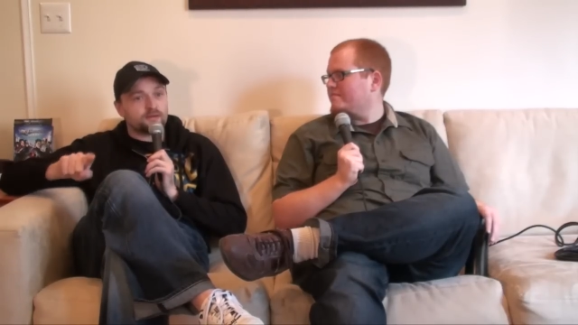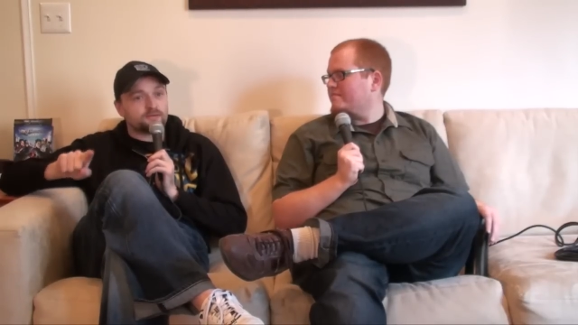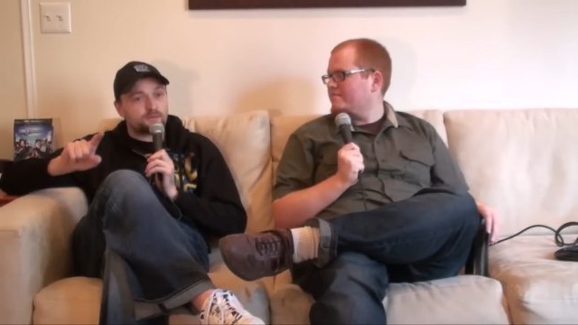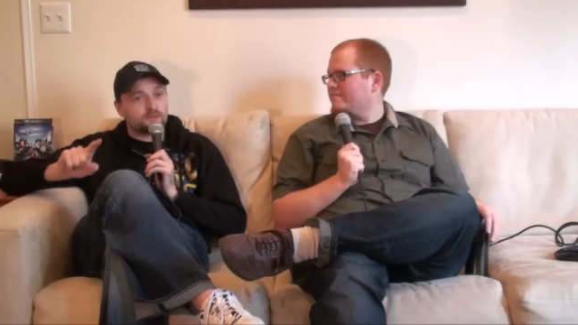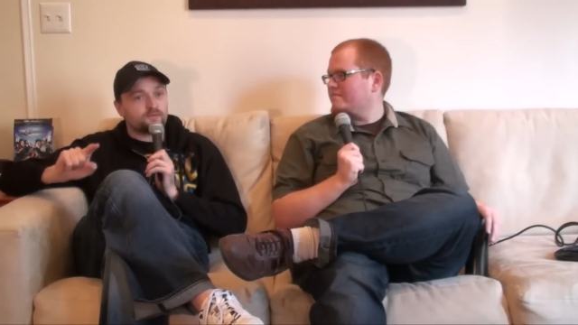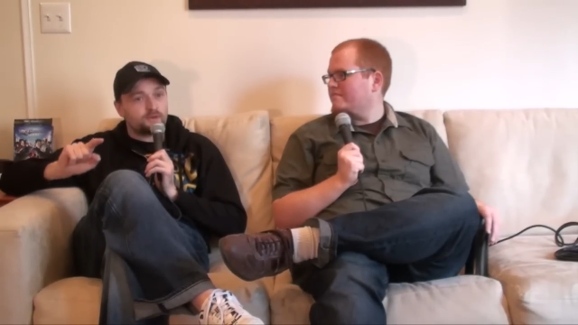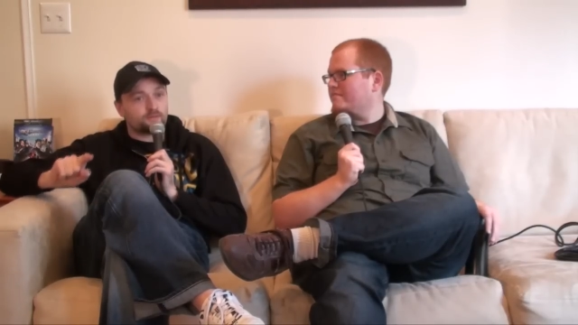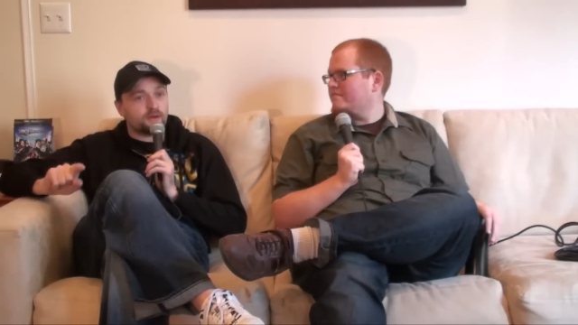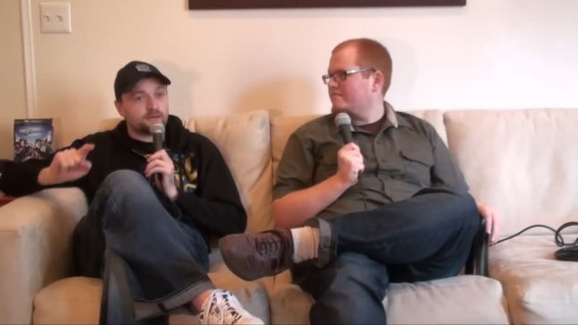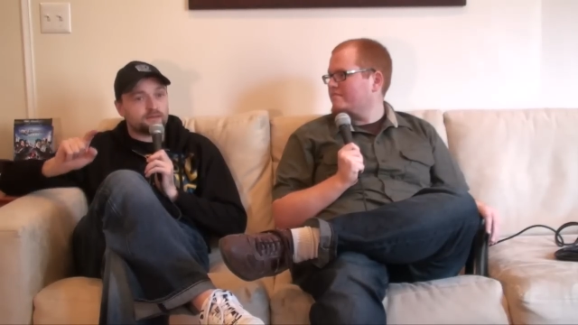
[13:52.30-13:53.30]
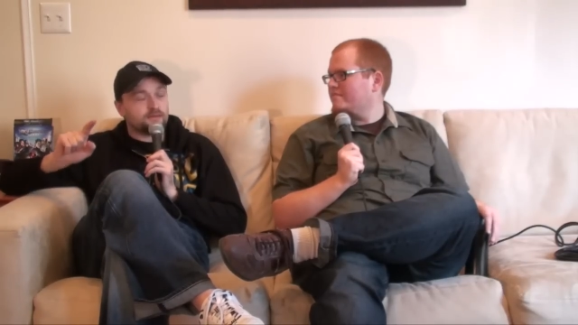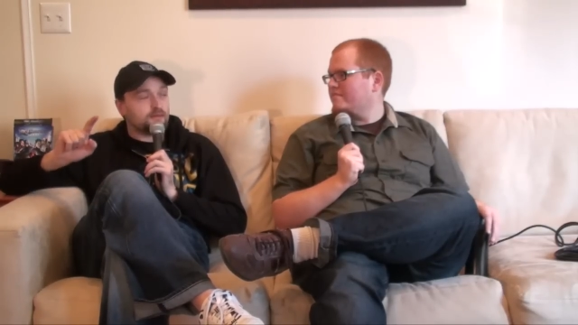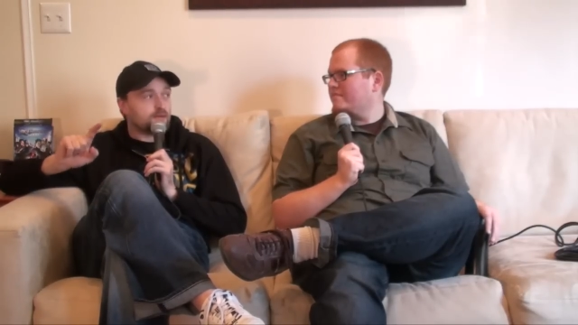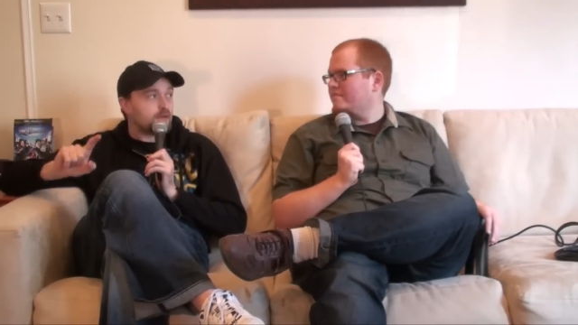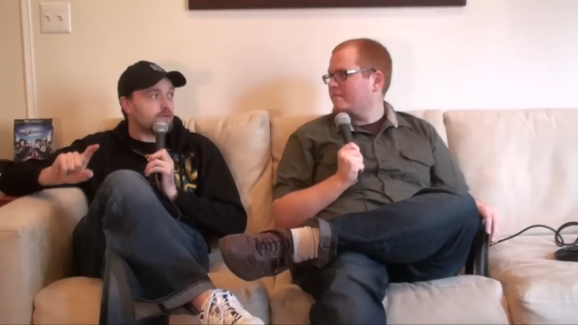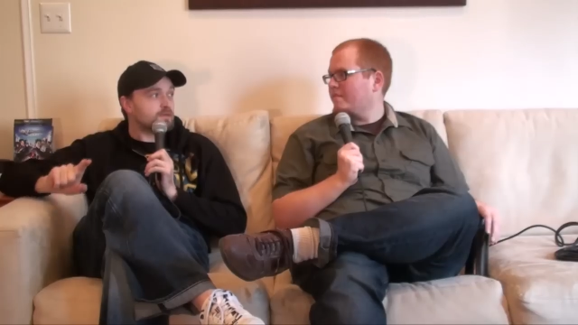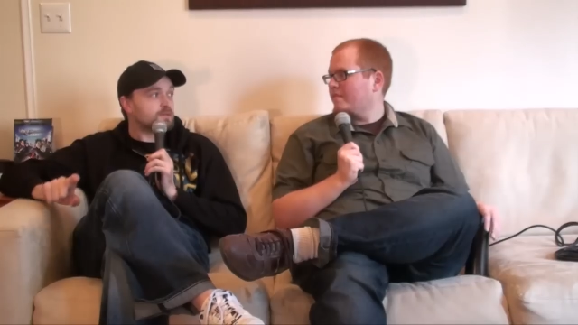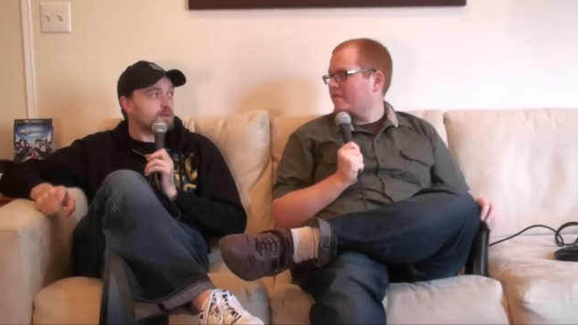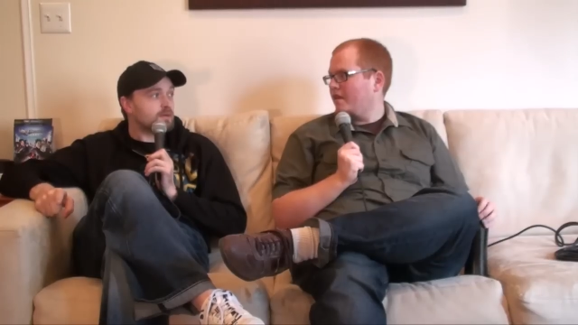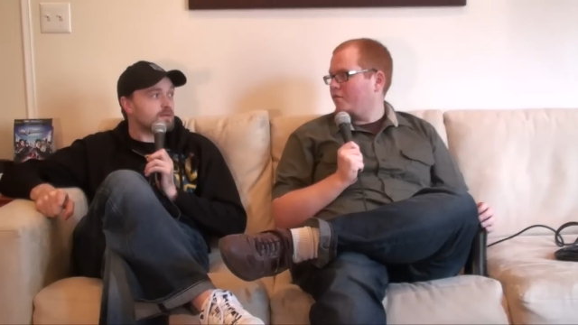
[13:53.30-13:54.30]
Speaker 1: Maron's What the Fuck Pod did Kevin
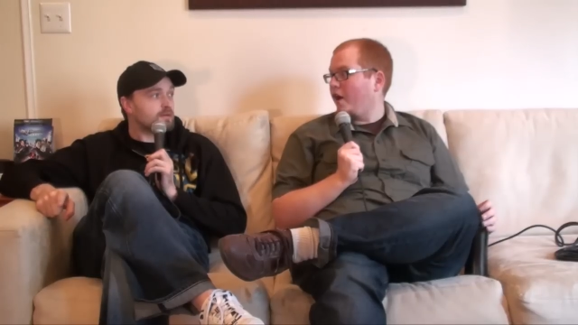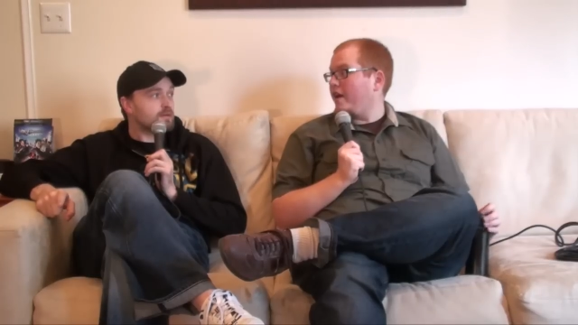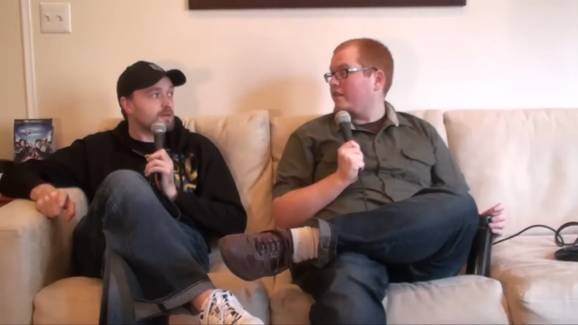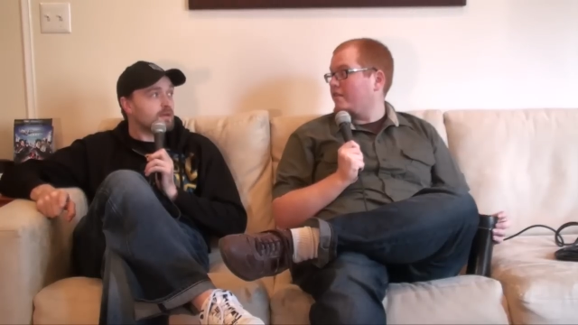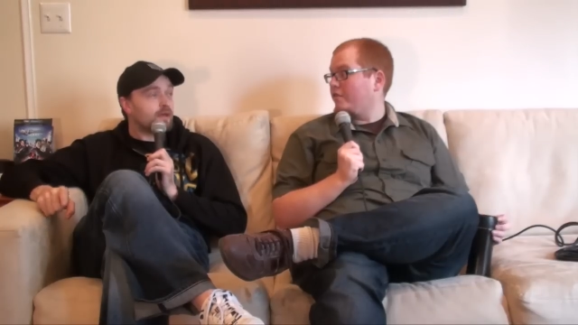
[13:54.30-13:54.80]
Smith, Right.